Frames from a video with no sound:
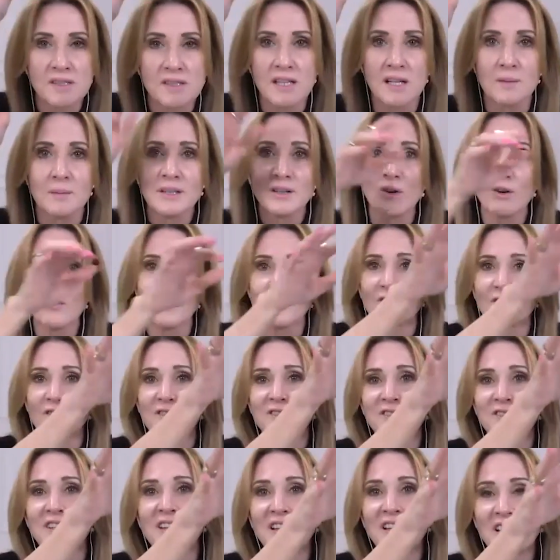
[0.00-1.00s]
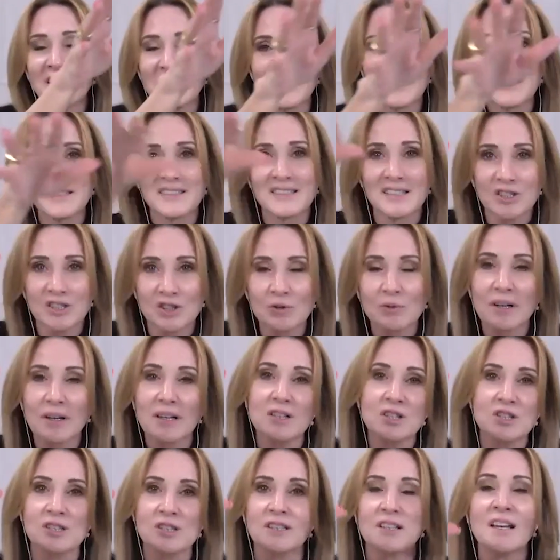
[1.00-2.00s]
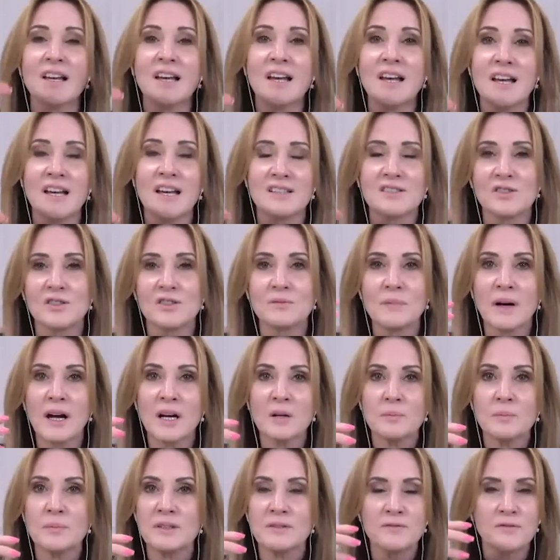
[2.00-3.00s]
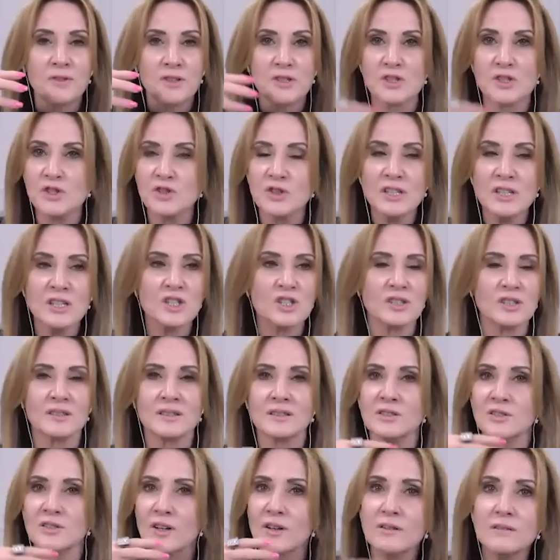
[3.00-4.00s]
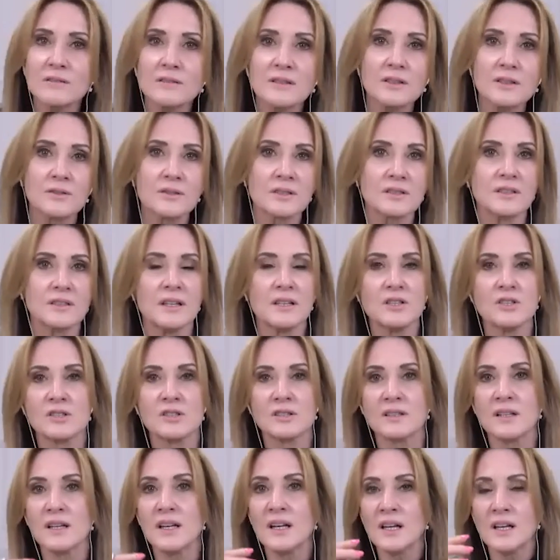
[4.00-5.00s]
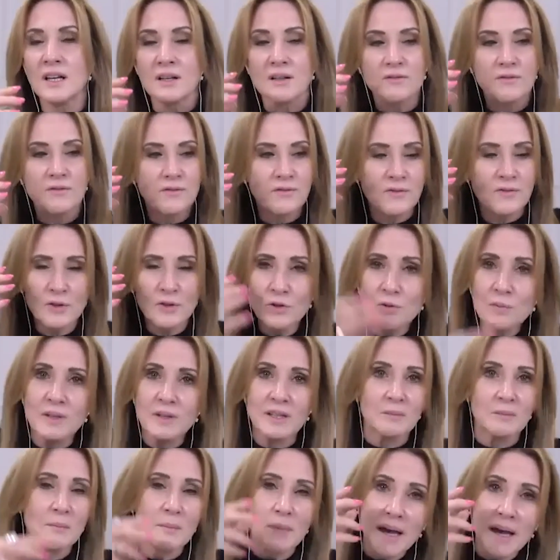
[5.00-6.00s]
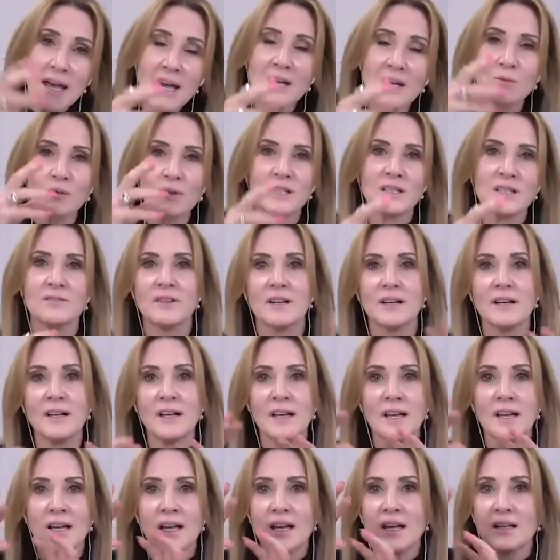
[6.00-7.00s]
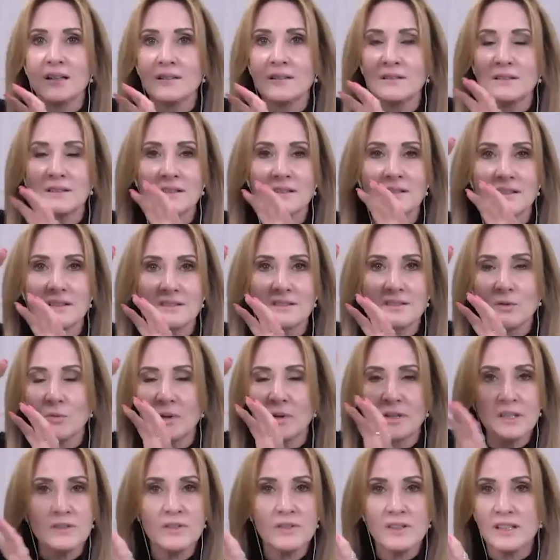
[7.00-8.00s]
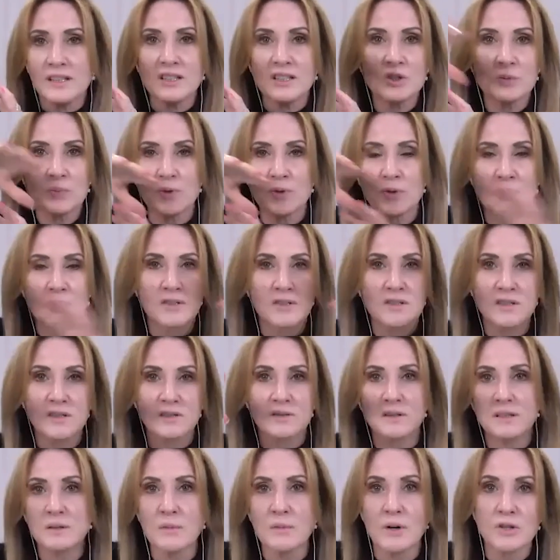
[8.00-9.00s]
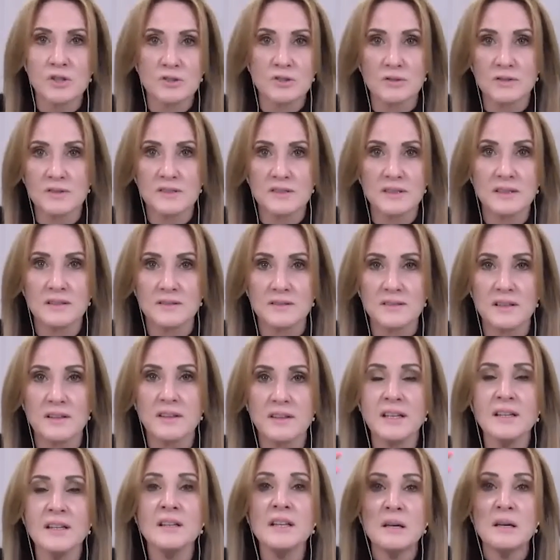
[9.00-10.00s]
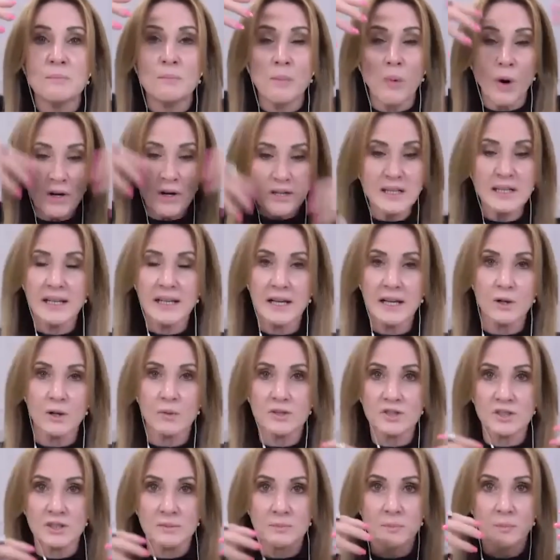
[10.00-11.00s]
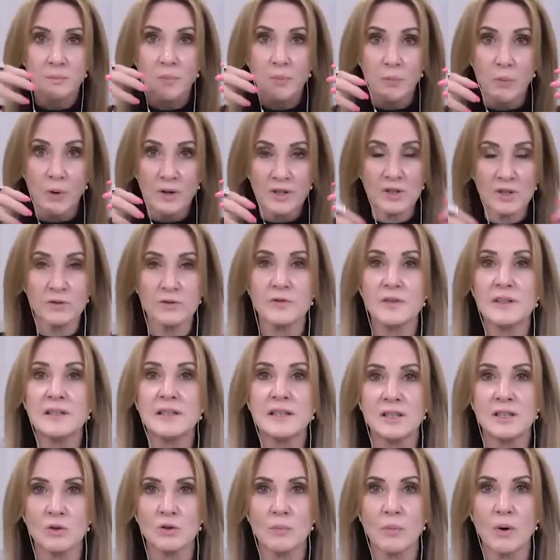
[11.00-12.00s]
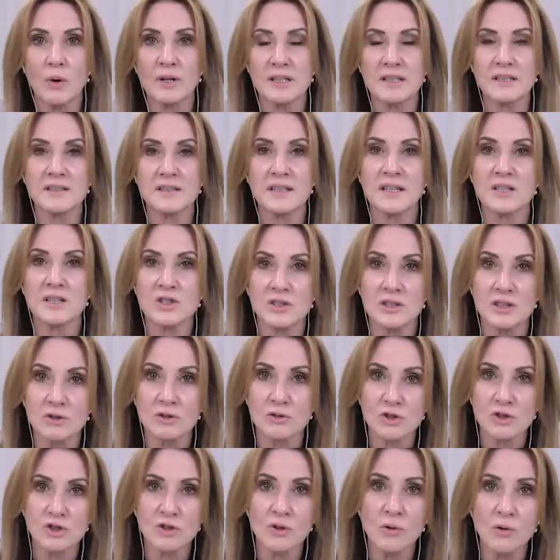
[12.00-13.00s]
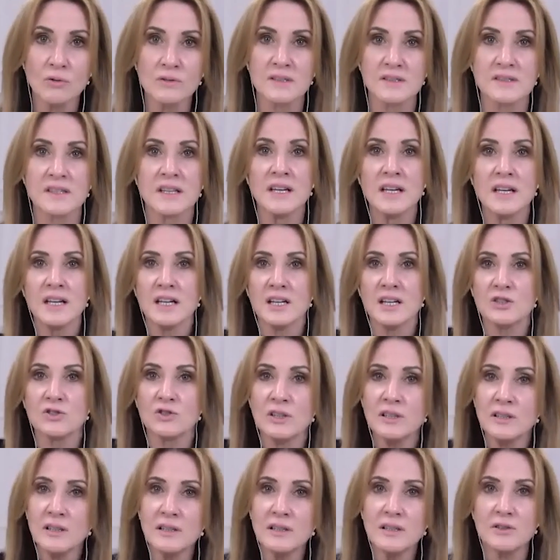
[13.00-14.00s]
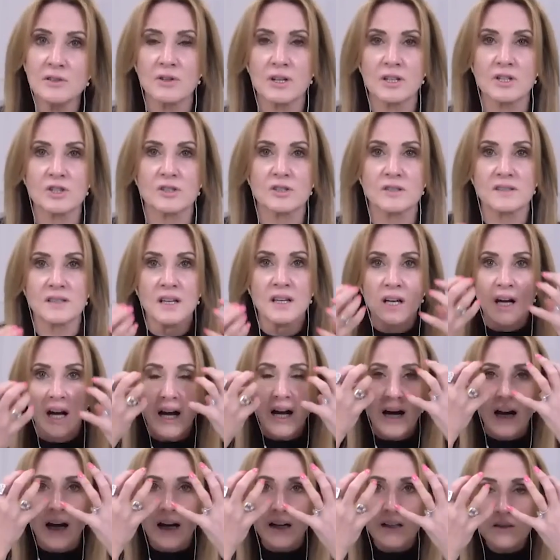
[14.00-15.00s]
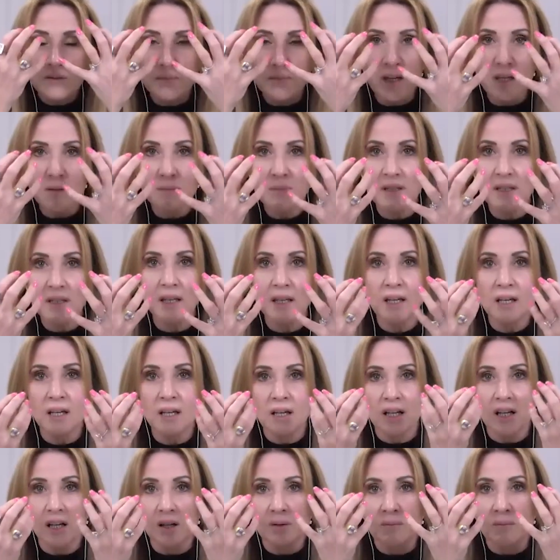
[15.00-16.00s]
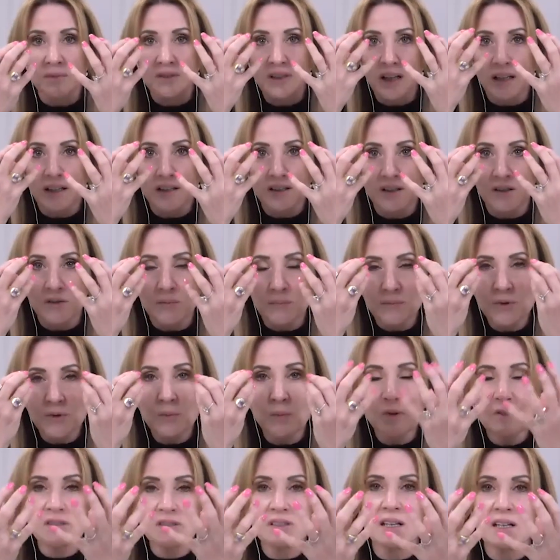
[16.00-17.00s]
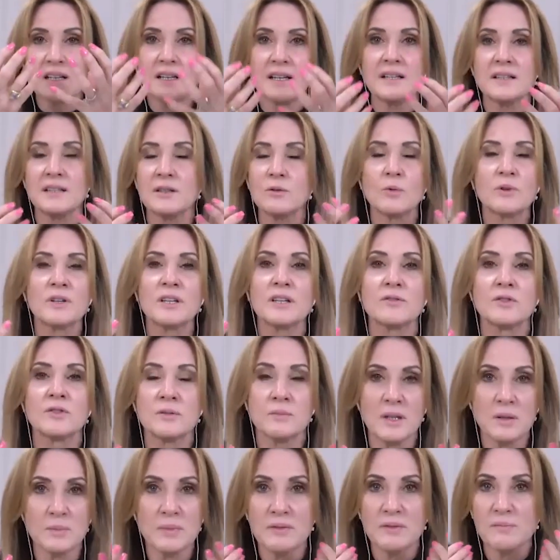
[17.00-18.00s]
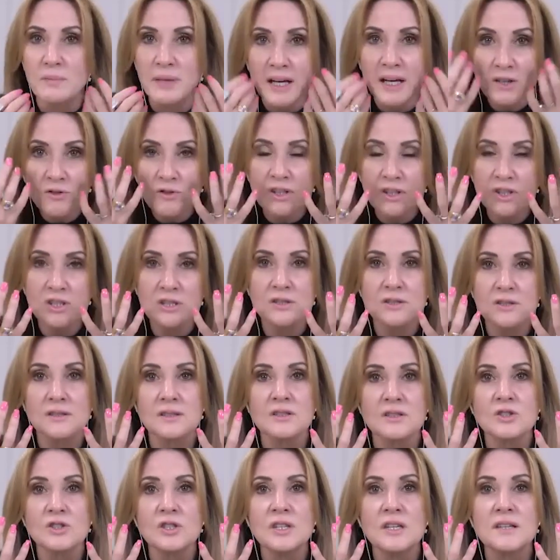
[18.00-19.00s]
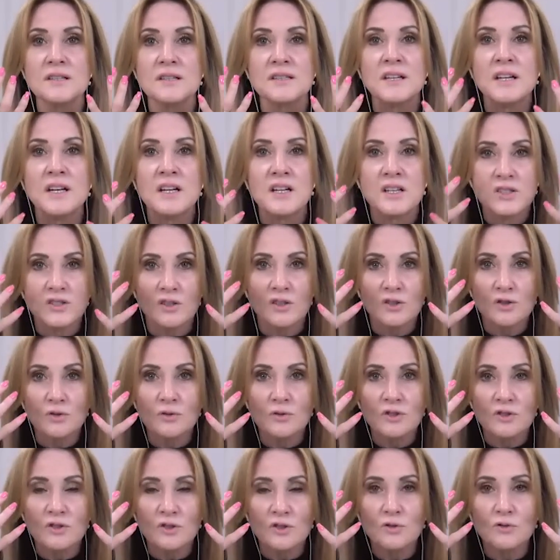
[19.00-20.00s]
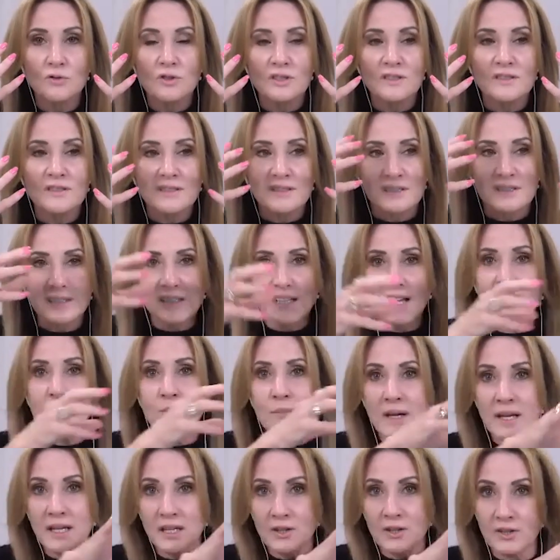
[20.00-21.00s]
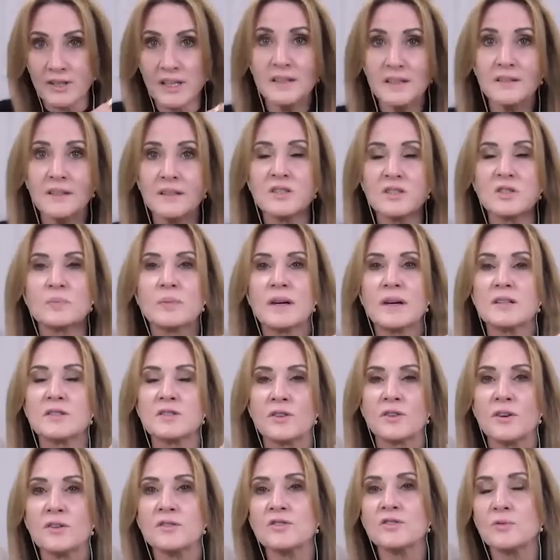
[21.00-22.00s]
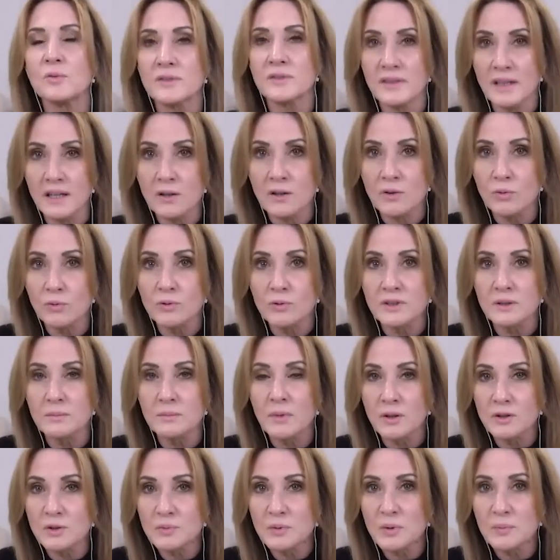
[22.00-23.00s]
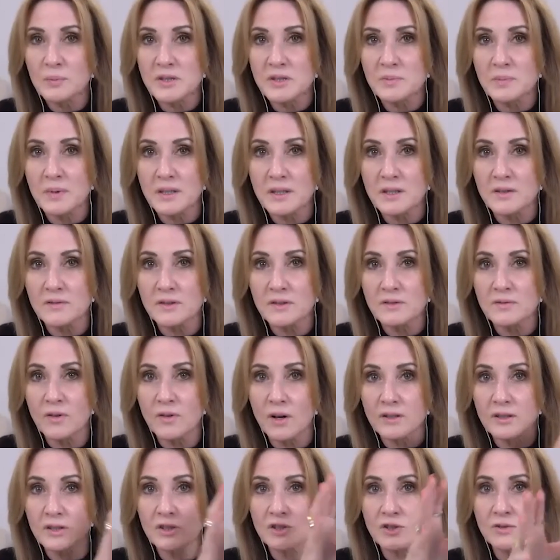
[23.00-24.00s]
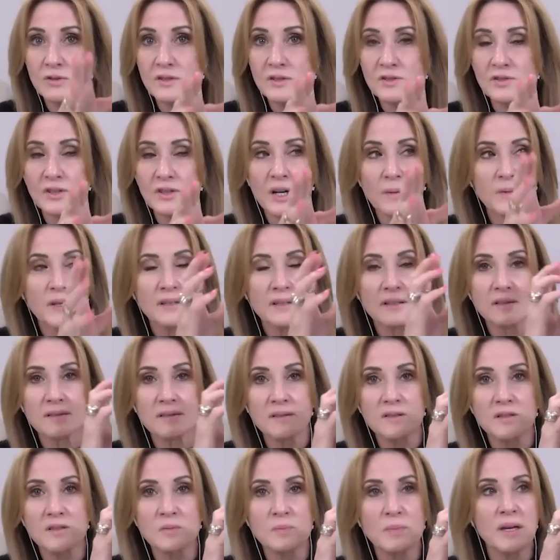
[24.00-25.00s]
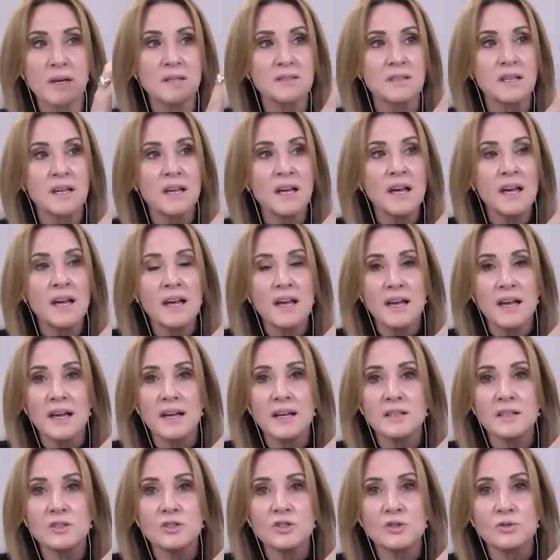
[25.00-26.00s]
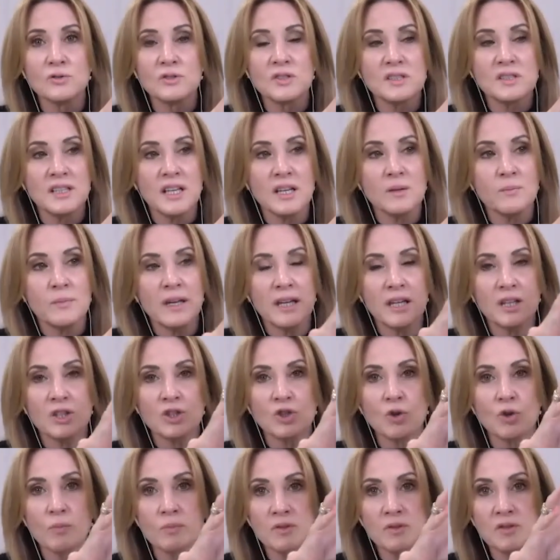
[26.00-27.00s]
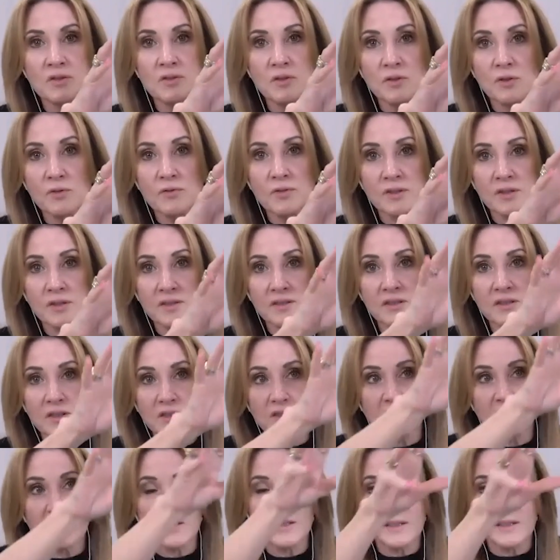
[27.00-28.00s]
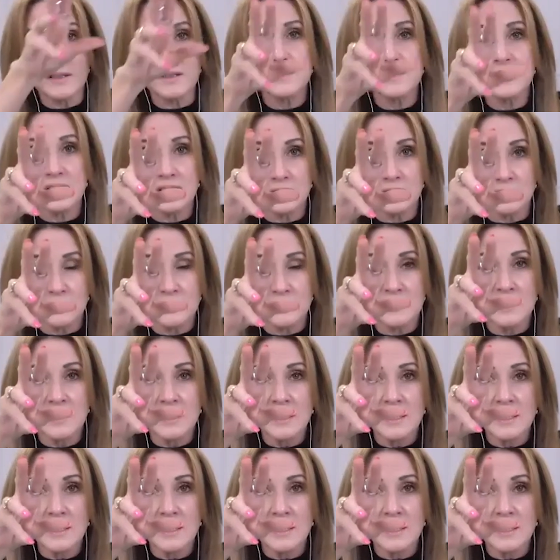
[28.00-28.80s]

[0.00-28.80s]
coming off this, this situation. So it might be frustration, total irritation, fuming, mad, whatever. And so whatever each person's emotional signals, then their body language and what are you feeling in your body? Tension in your shoulders, adrenaline rushes, eyes maybe, um, di- you know, pupils dilating, whatever it may be, blood rushing to the cheeks. So you you stand back, create that space, go into what I call the multiple perspective advantage. You describe that as the space, and you stand stand back and you observe this, these signals.